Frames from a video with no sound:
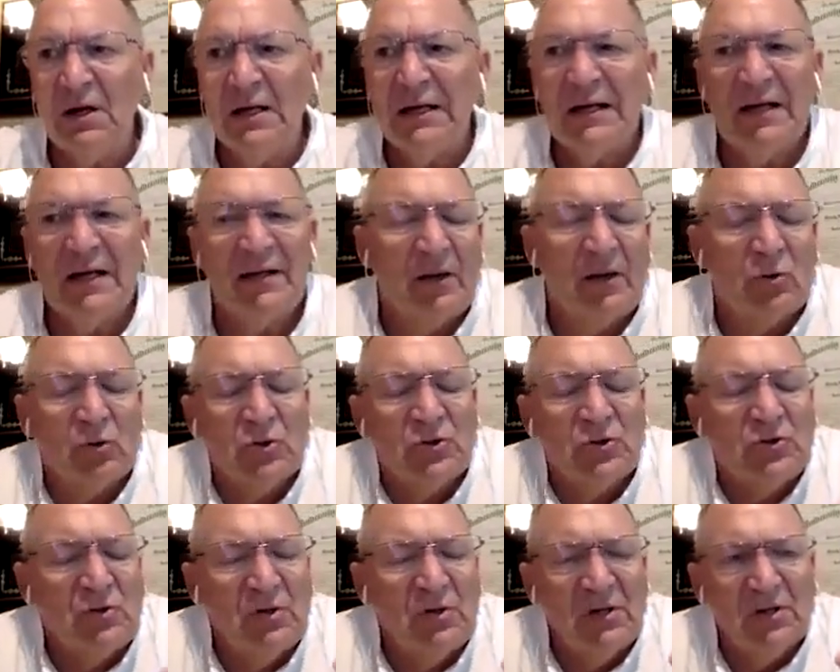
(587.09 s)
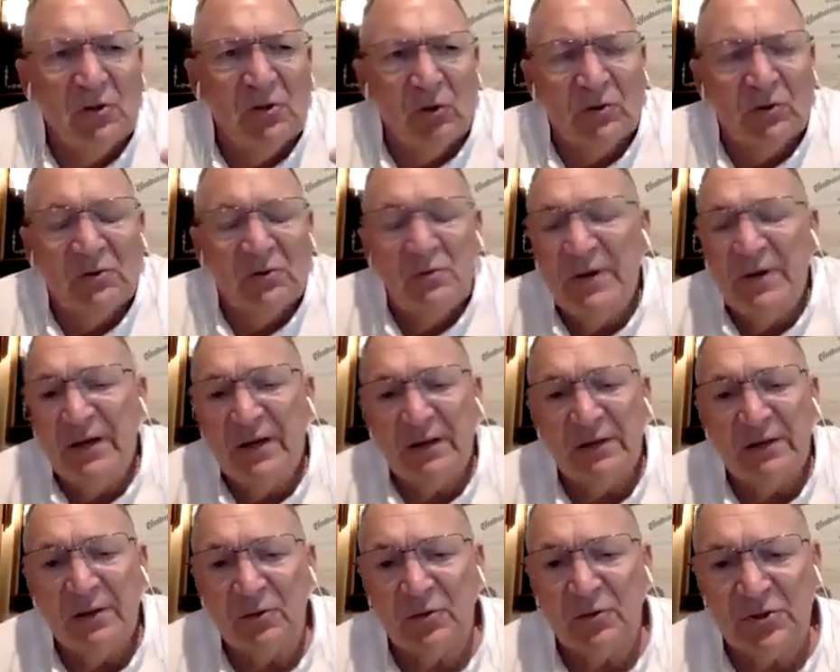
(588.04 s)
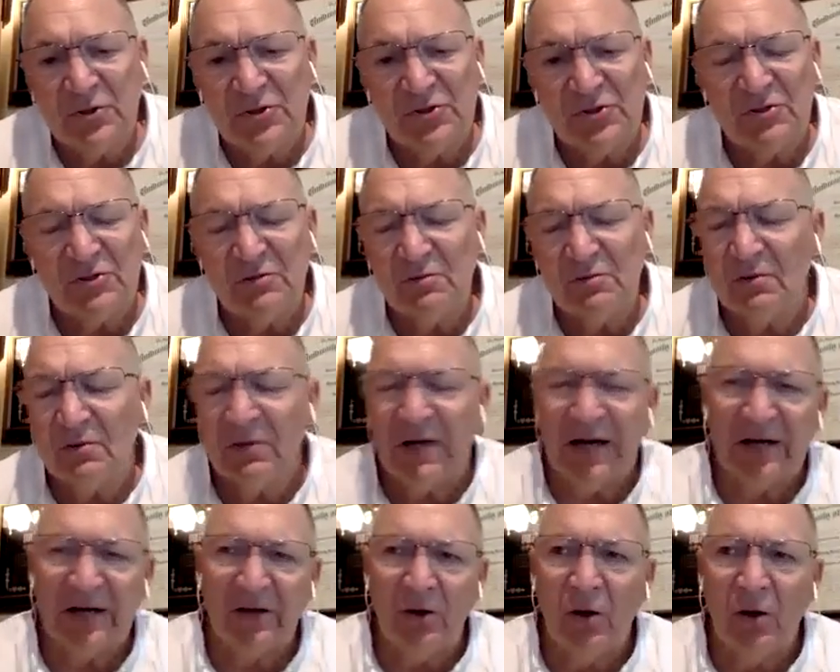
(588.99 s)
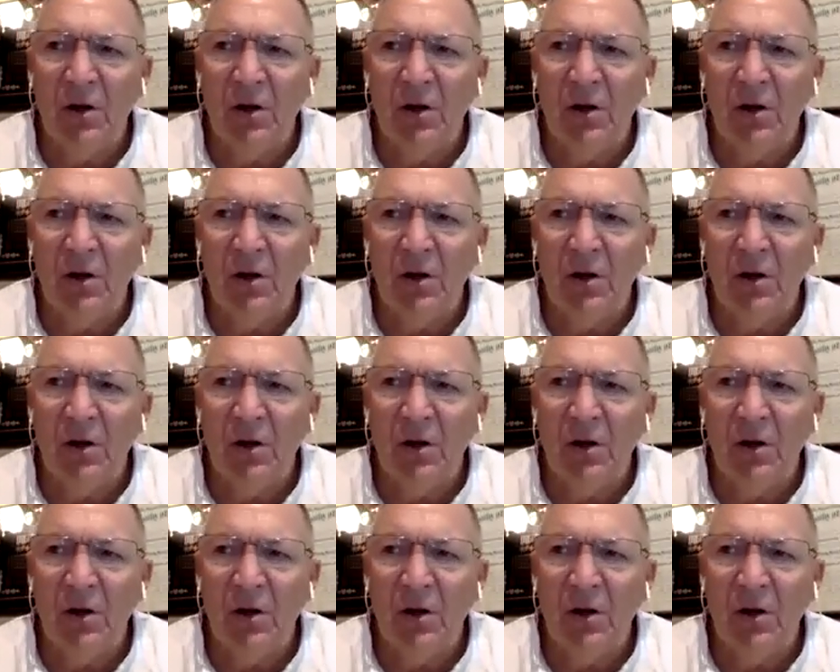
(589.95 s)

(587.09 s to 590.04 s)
And it looked to me like they were just kind of